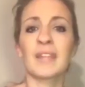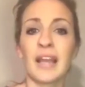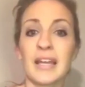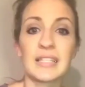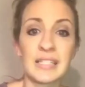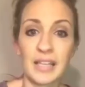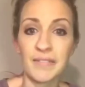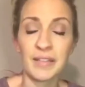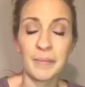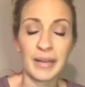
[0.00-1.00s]
I just love
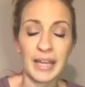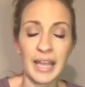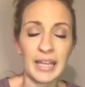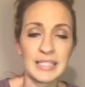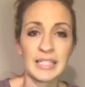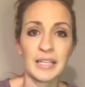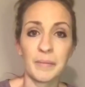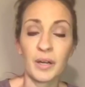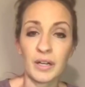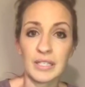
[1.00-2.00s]
him and I hate seeing him
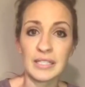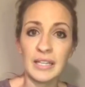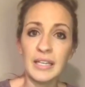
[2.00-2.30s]
hurt.